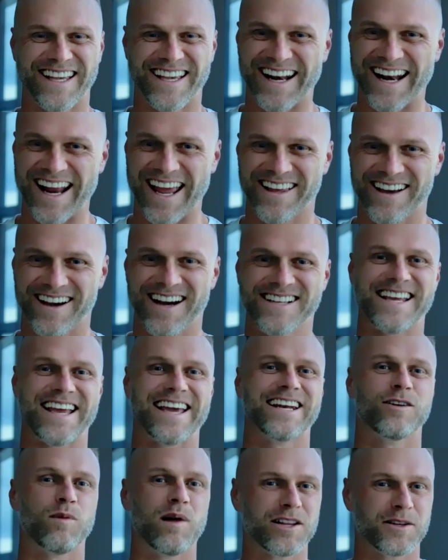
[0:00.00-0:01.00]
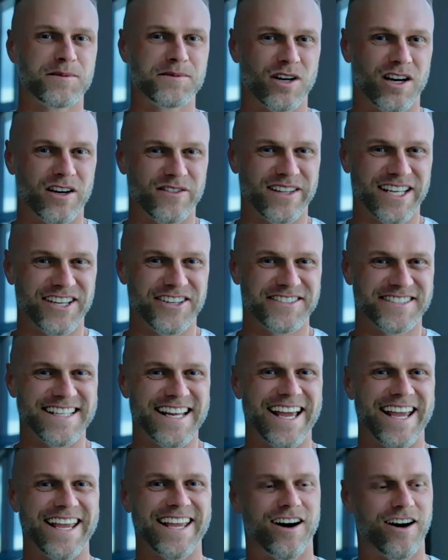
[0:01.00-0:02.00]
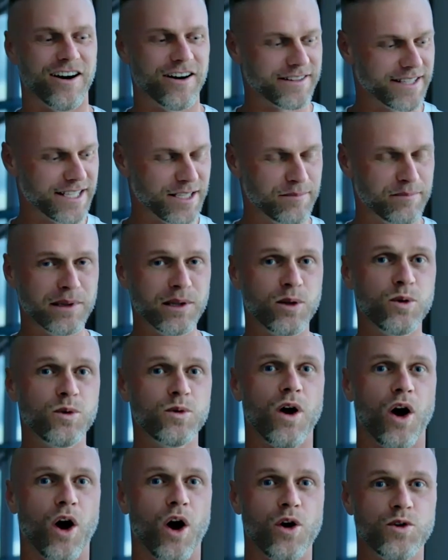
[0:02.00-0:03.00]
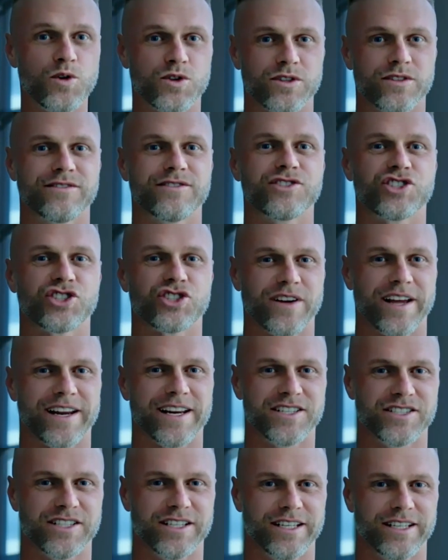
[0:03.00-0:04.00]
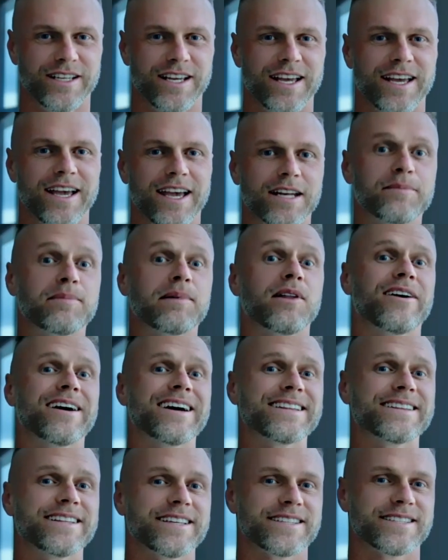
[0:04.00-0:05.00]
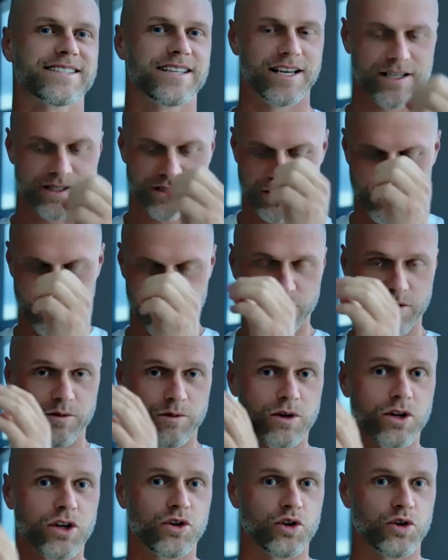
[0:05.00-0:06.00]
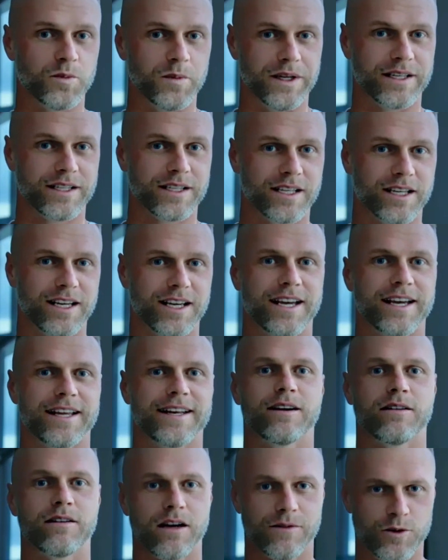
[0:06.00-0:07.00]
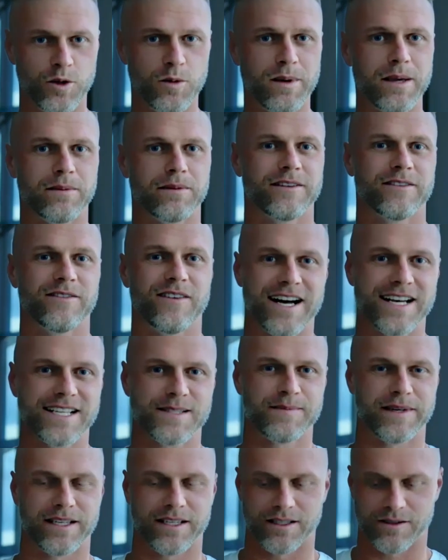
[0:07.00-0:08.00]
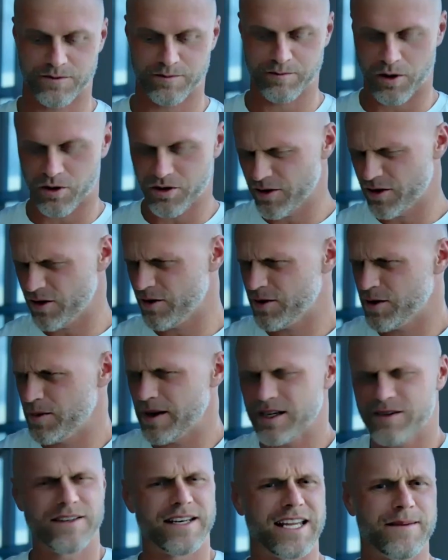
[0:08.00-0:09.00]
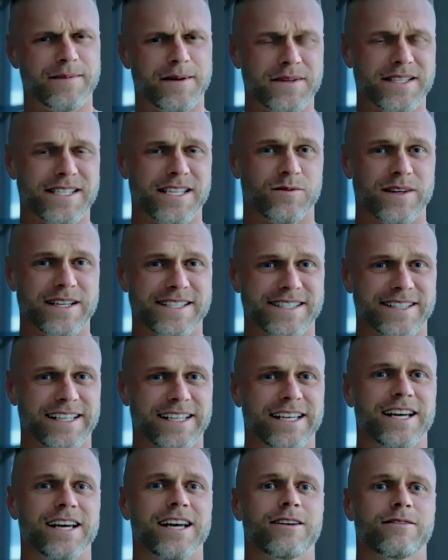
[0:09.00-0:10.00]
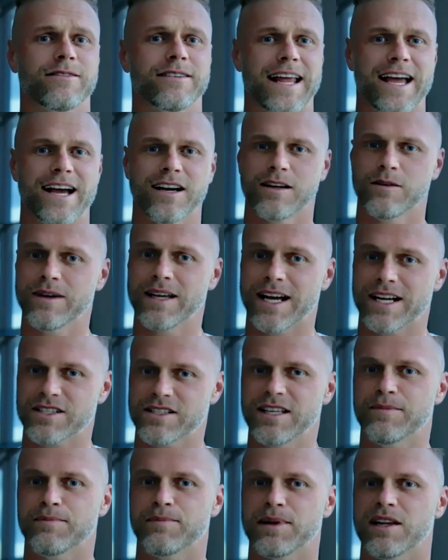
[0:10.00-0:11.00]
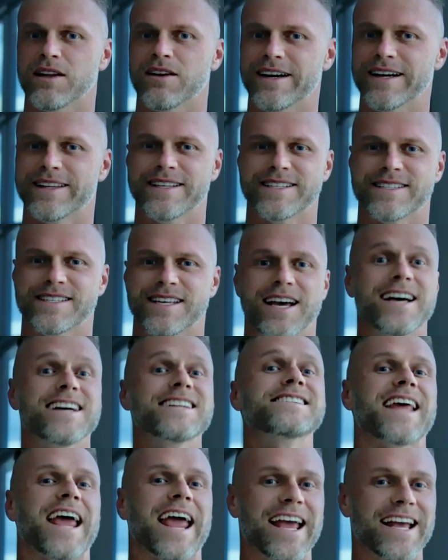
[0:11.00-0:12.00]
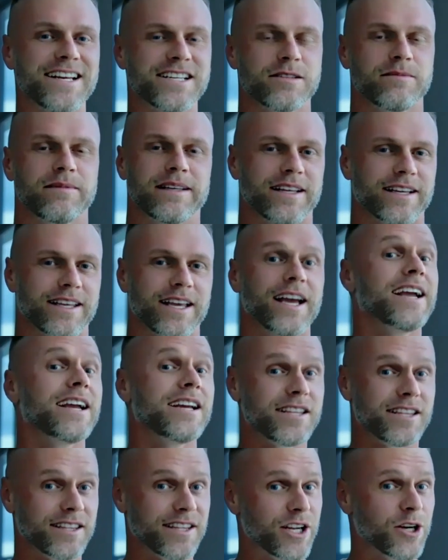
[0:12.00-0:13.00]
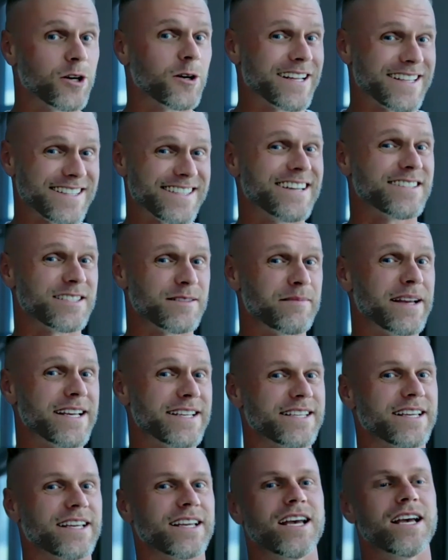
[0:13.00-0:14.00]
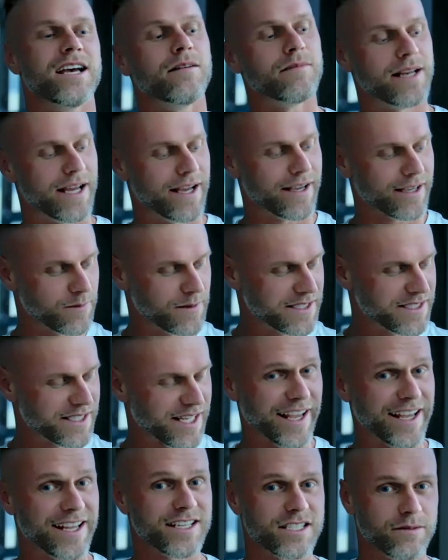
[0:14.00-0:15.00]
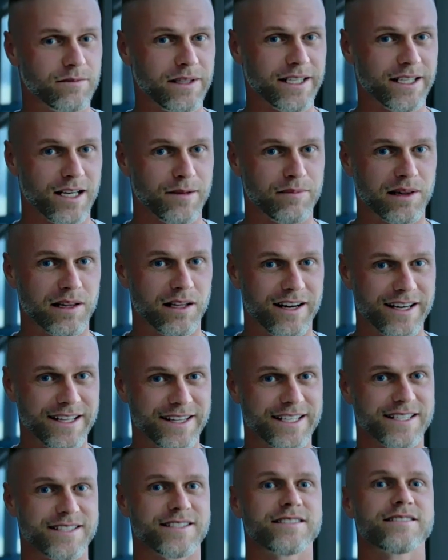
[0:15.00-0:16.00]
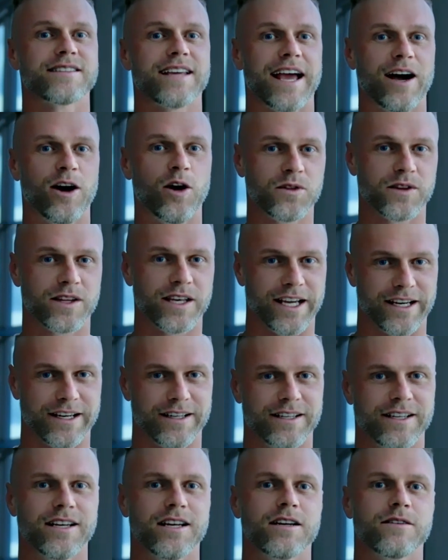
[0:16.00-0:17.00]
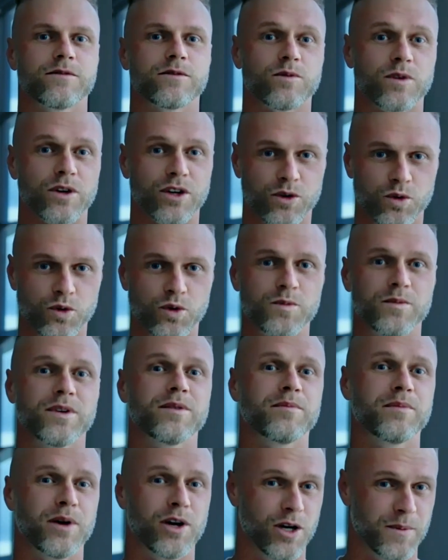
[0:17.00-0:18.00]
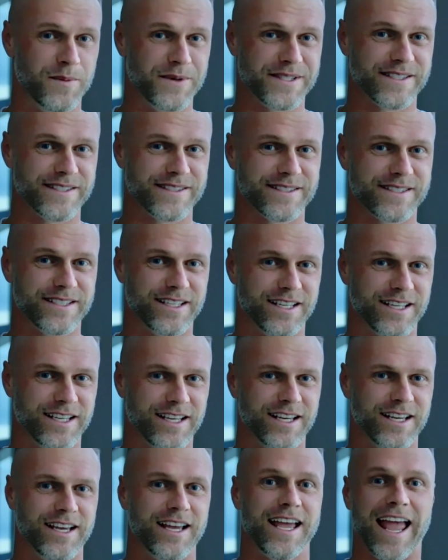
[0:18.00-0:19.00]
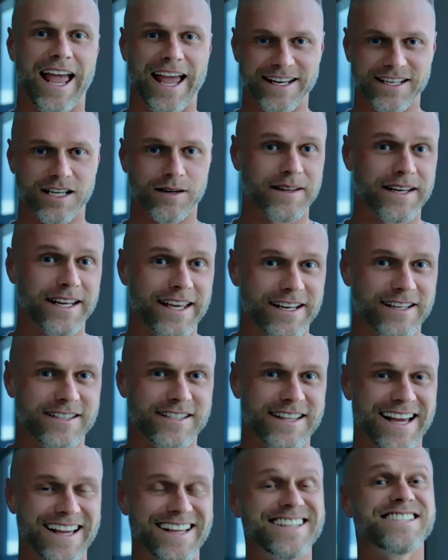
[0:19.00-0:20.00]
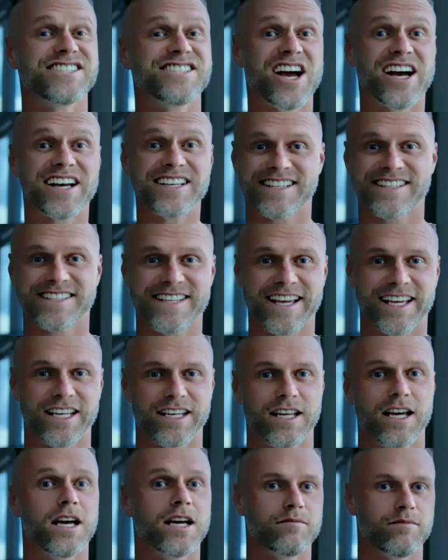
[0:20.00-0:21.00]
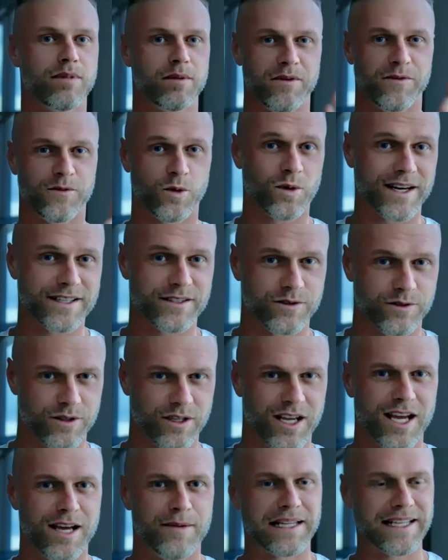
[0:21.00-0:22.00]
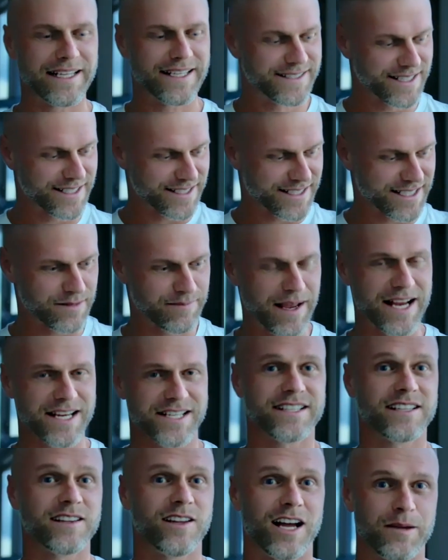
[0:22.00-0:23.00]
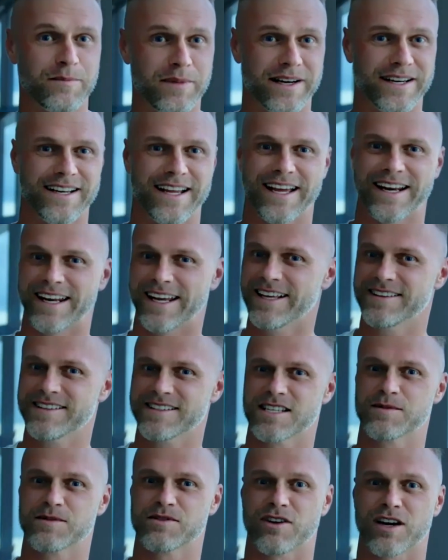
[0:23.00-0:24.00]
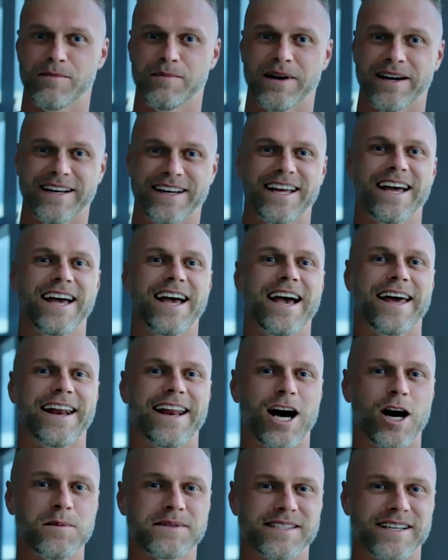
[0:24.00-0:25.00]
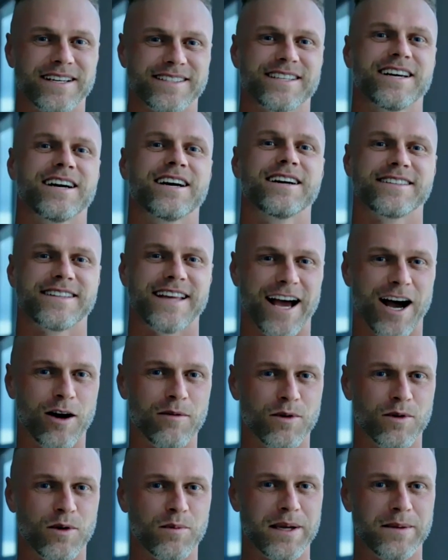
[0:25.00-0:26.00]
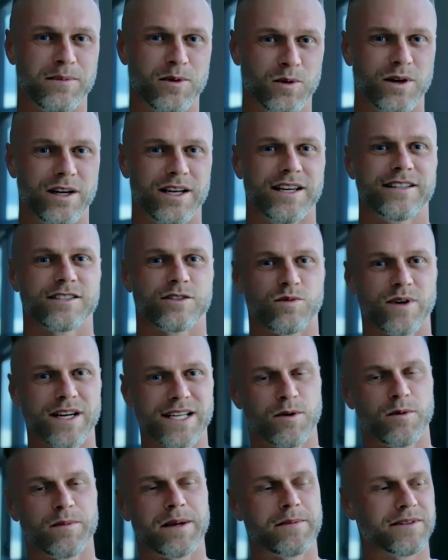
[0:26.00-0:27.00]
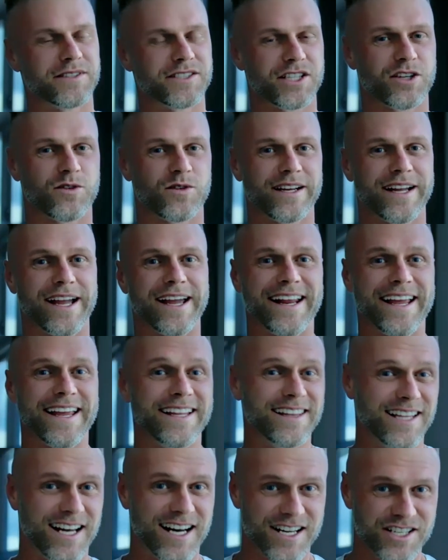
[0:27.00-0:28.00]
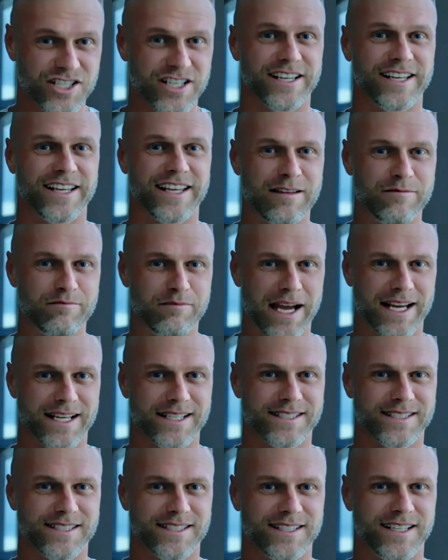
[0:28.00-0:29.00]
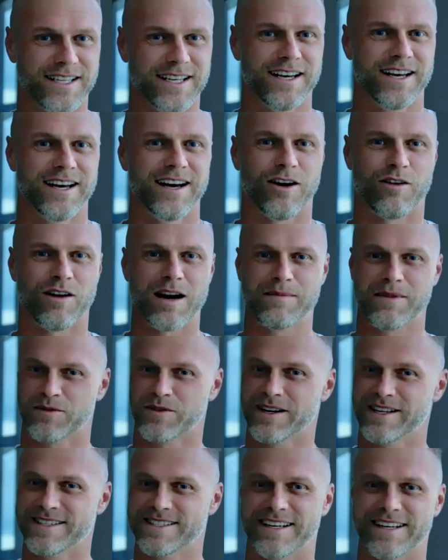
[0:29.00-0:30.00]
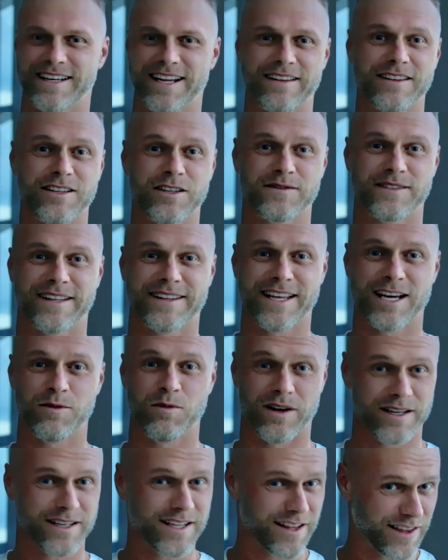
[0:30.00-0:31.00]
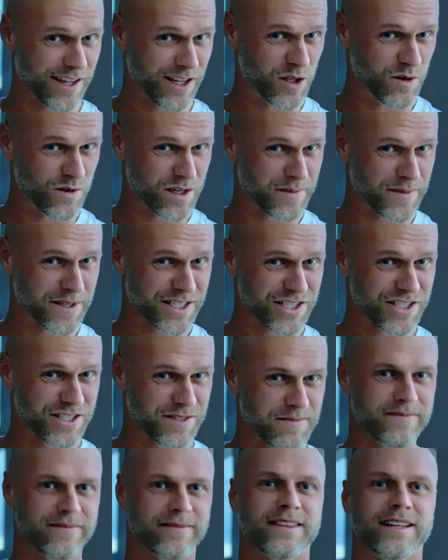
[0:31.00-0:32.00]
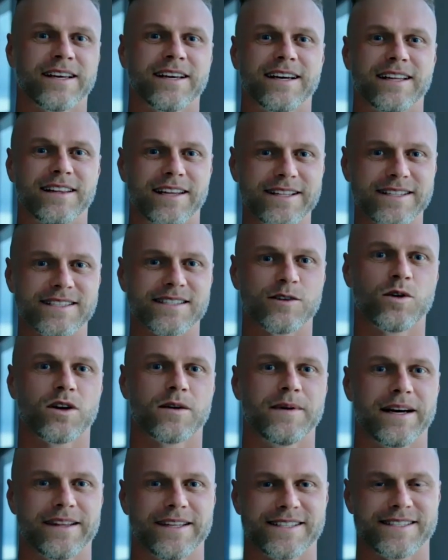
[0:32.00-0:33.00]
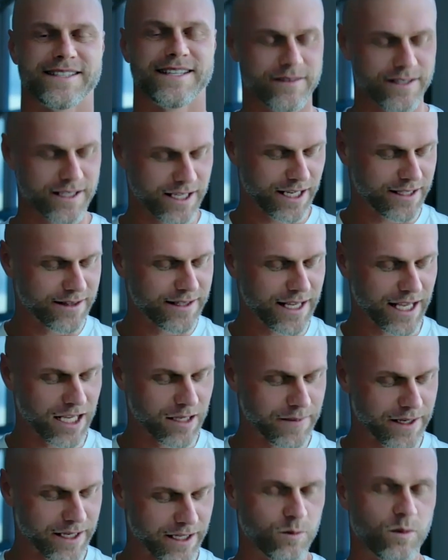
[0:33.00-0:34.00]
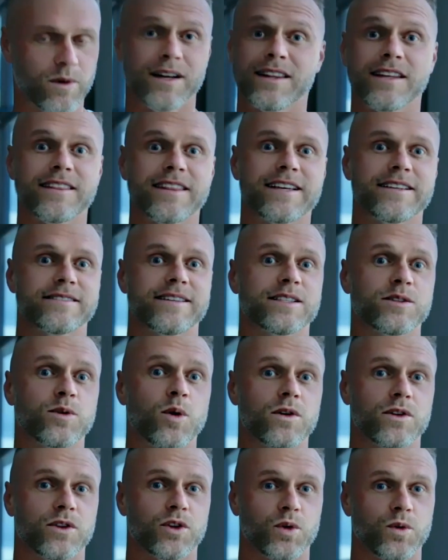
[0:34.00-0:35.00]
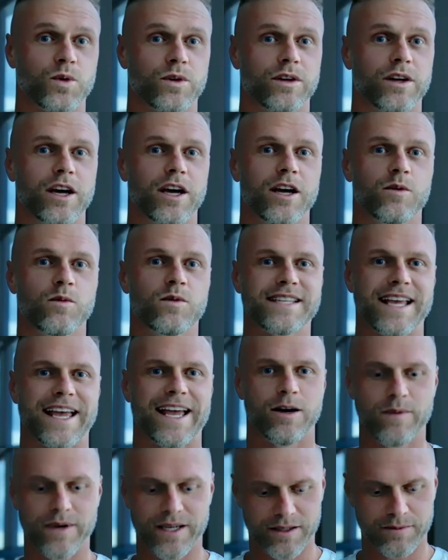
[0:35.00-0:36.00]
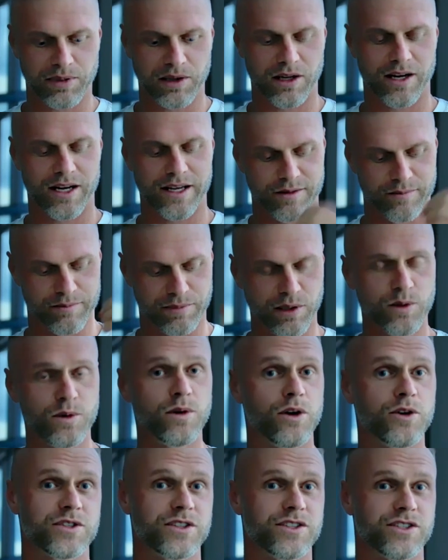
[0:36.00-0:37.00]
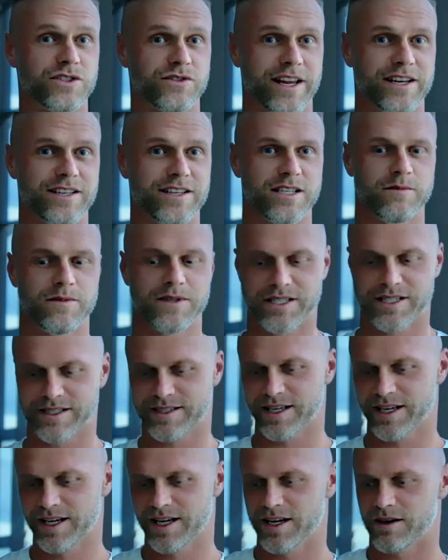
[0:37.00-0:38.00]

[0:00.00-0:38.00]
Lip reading: G'day guys, and welcome to our video today on the blue ocean strategy and applying this to recruitment. Now, a few people have asked me off the back of an email we sent recently around how can we actually apply this tangibly? Like in theory, it sounds amazing, but how can we tangibly apply this to healthcare for recruitment purposes? And I'm going to get into that in just a second. But before I do, please smash the like button and hit the subscribe button. It helps us to help more people, to reach more people, and to create a larger impact. All right, my friends, now that you've done that one, thank you very much. Let's talk about this. Now, in the email, one of the things I talked through was how we can apply the blue ocean strategy, which is